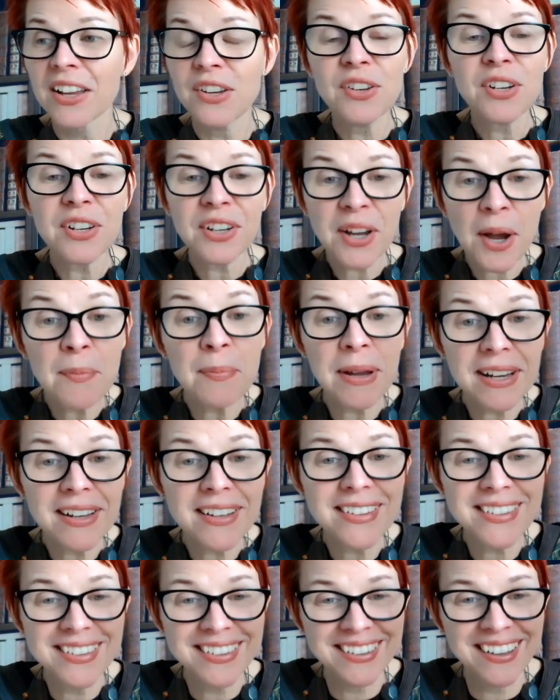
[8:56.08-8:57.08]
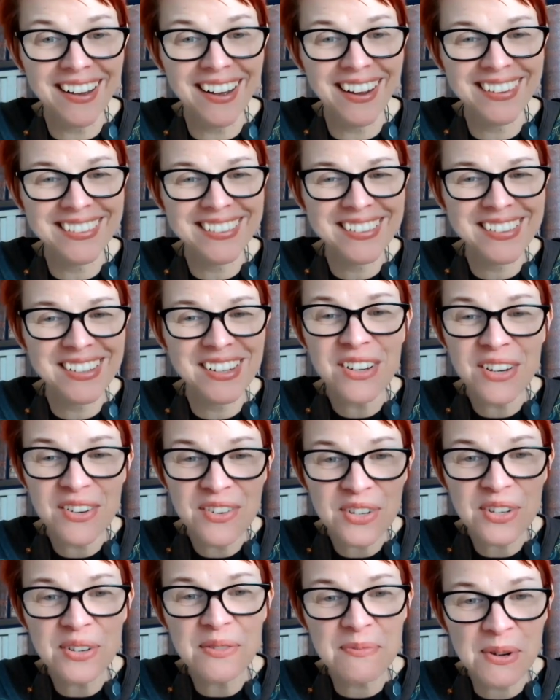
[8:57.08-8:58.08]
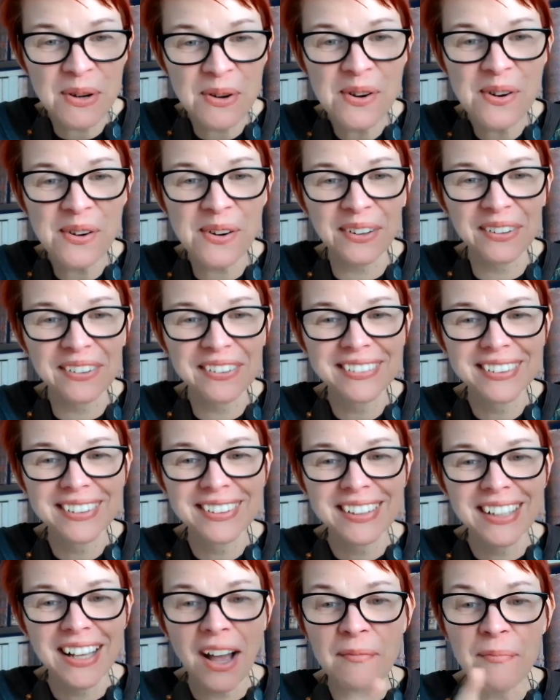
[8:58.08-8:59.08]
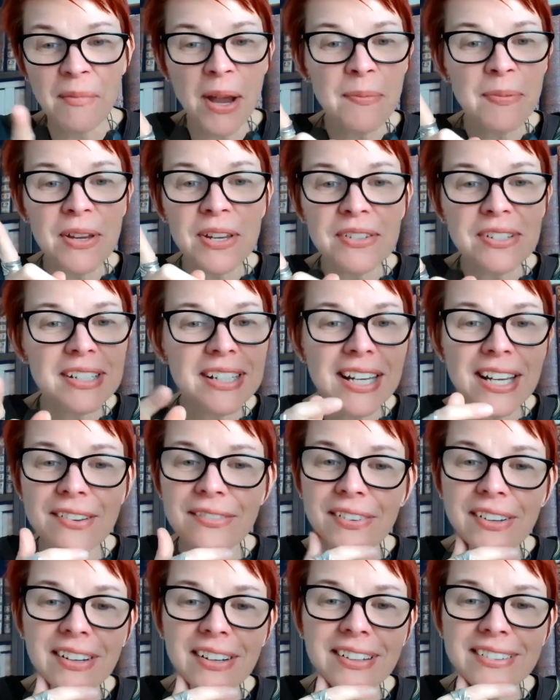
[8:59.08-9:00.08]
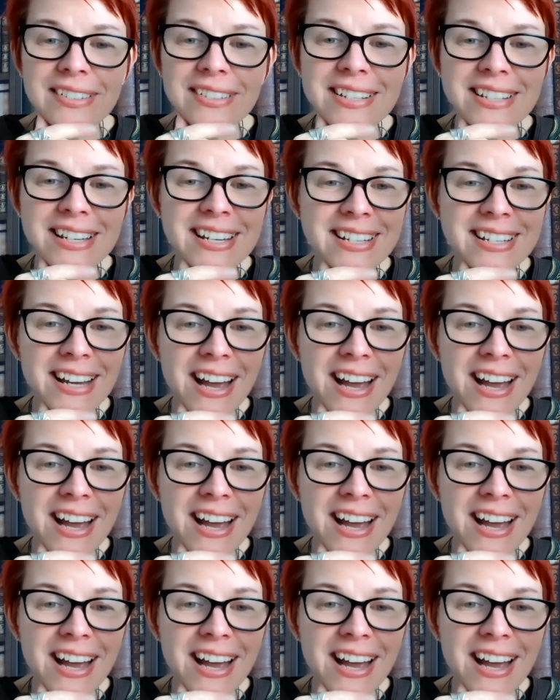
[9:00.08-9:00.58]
you can go bigger than that. You can do more. Maybe you didn't even sit